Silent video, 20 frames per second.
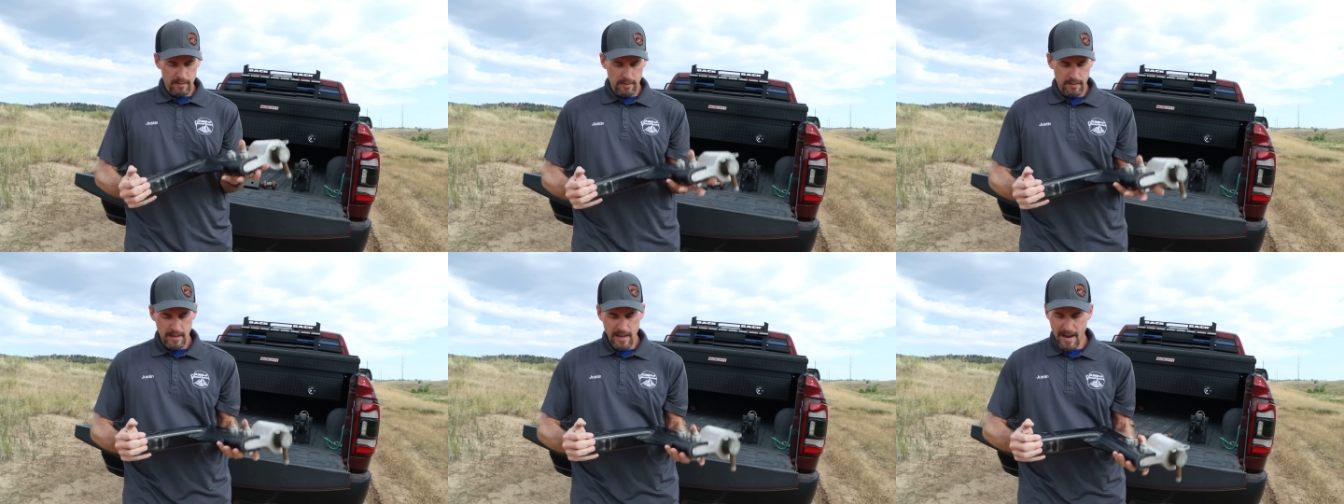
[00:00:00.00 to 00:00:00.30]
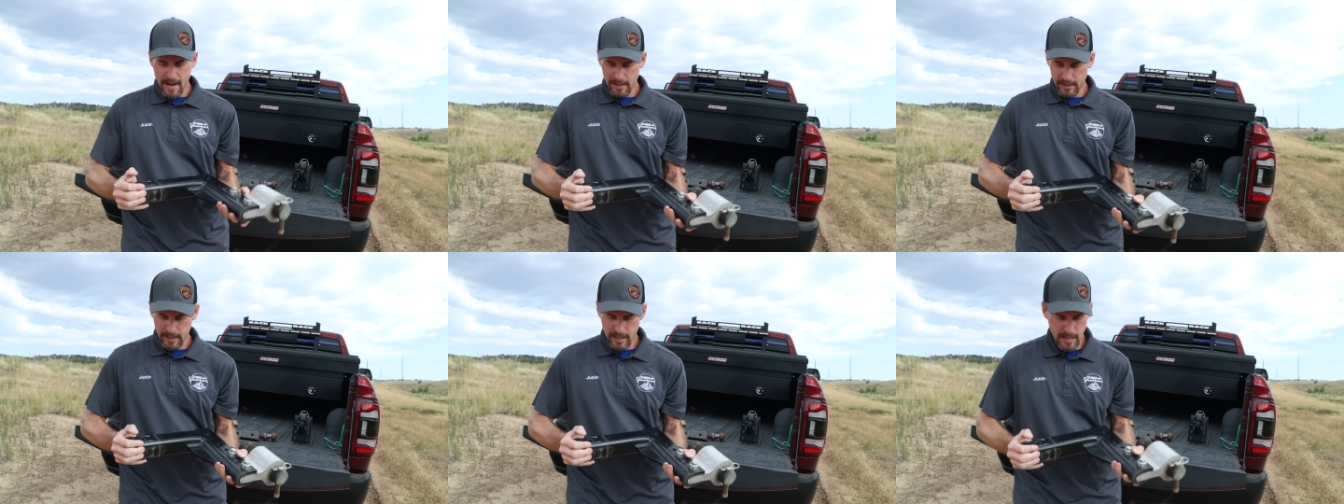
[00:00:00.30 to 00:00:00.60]

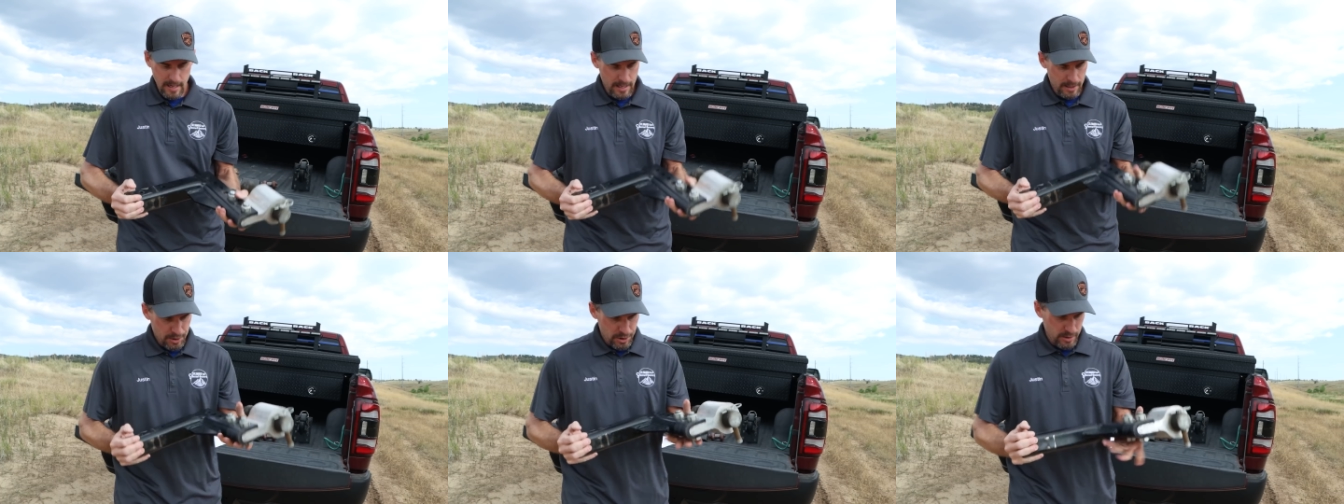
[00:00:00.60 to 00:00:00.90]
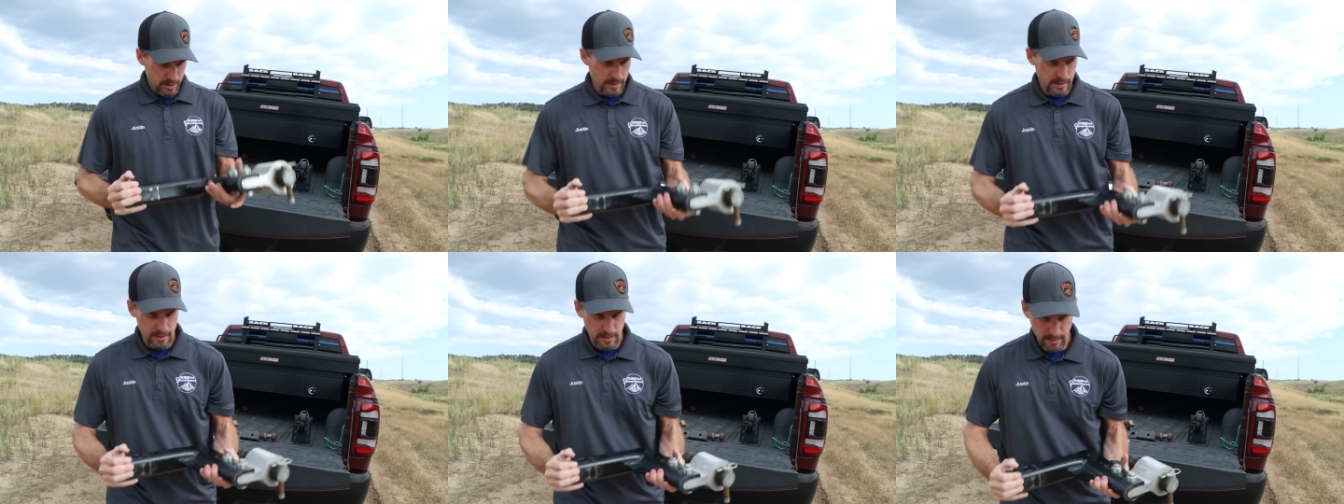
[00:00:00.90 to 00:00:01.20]
That
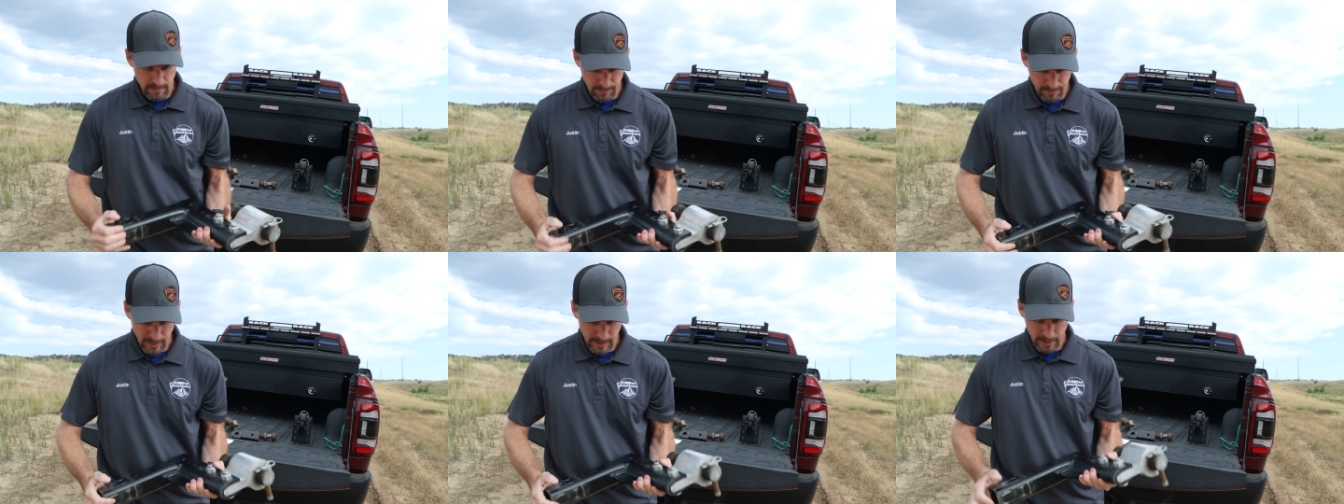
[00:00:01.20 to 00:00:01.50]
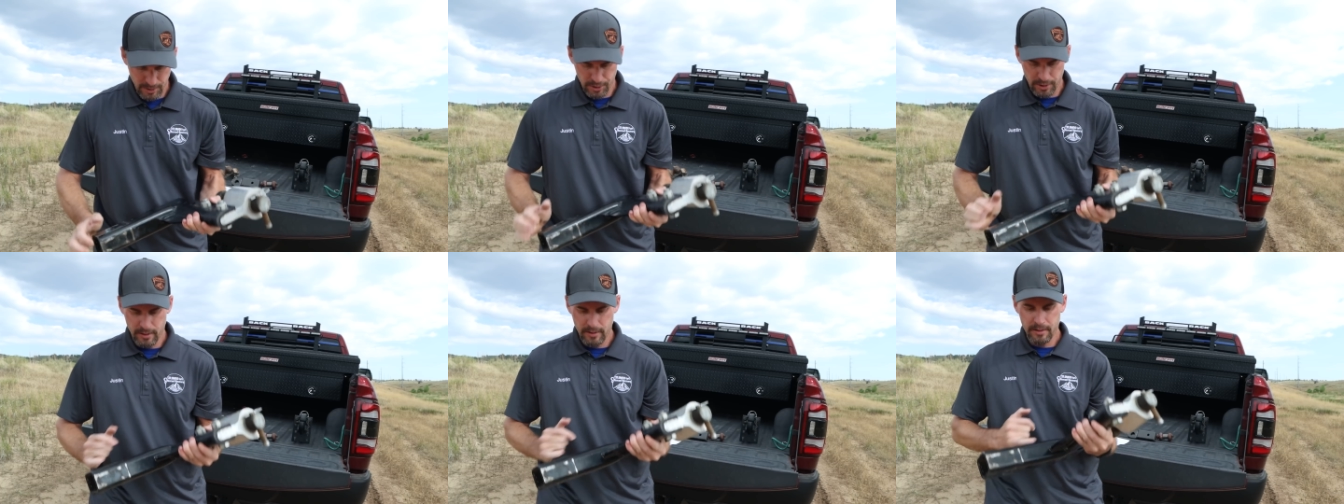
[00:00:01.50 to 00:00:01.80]
hitch in the
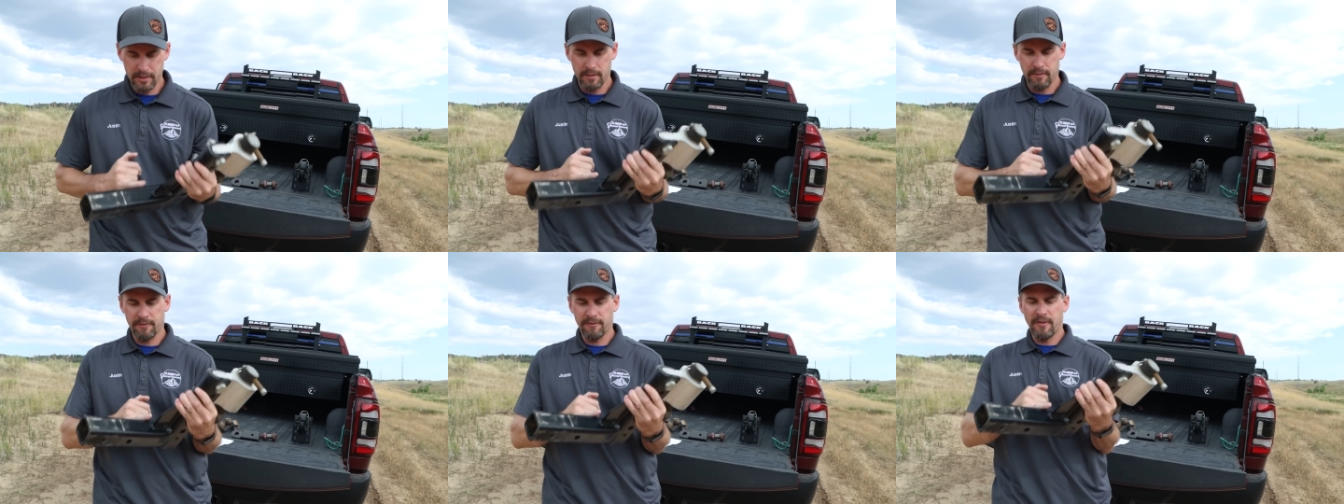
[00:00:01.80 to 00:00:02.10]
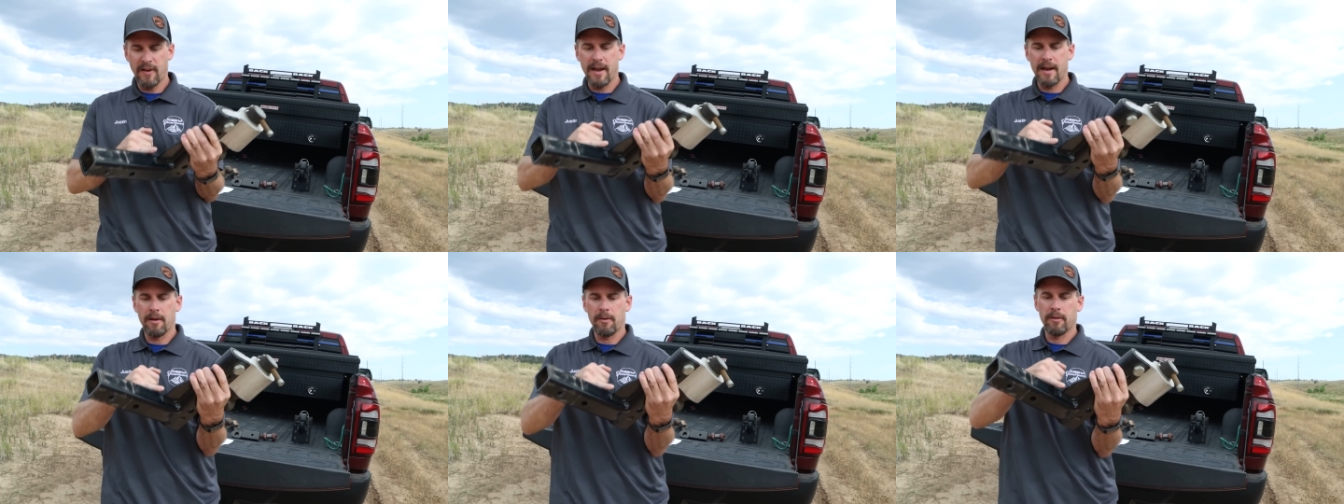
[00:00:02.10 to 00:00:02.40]
pictures
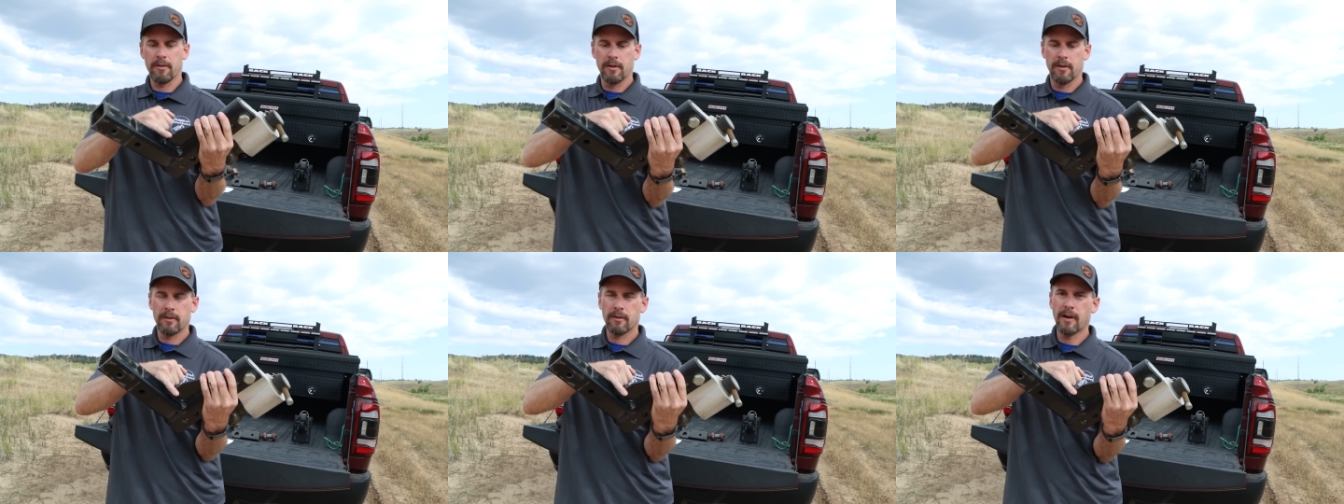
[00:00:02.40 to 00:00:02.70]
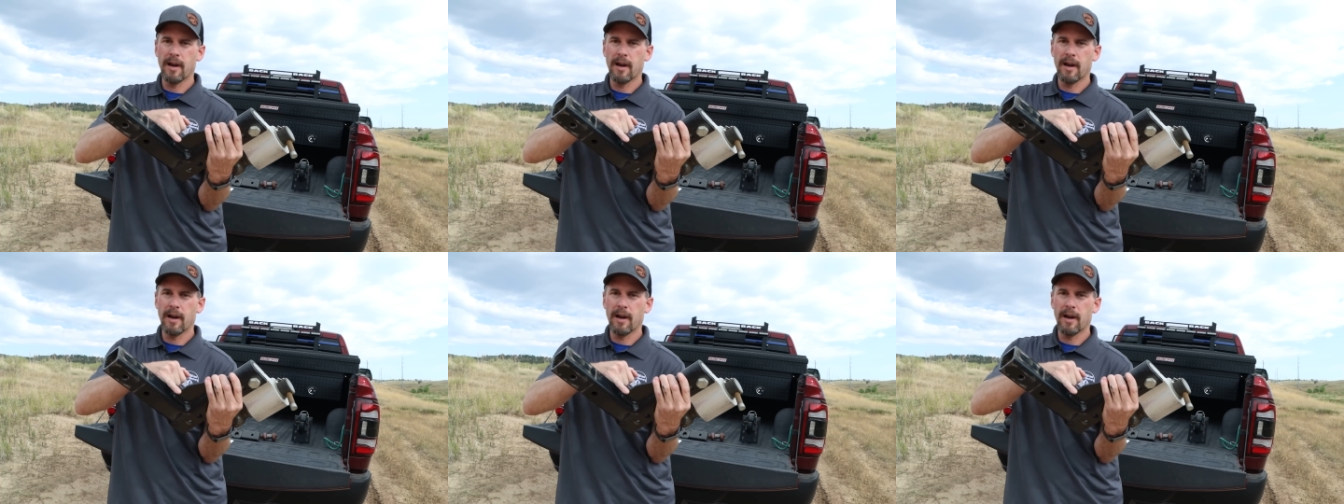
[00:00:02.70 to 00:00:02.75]
failed